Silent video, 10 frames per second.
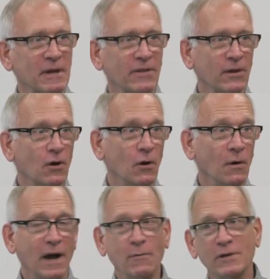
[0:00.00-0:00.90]
And I thought, oh,
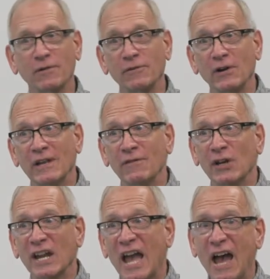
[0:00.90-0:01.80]
I wonder if they're even
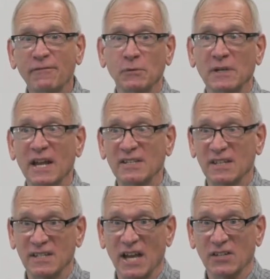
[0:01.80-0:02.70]
going to have to
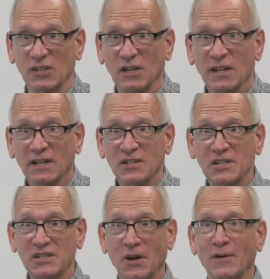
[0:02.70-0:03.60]
anesthetize her because
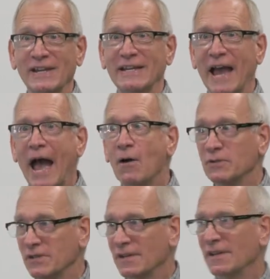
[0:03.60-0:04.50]
she's already
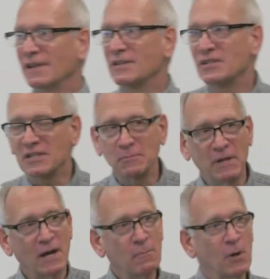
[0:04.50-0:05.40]
out because she's
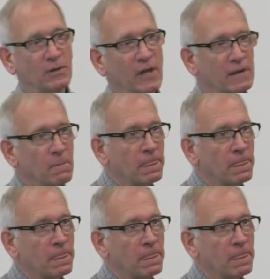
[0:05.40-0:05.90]
been up all night.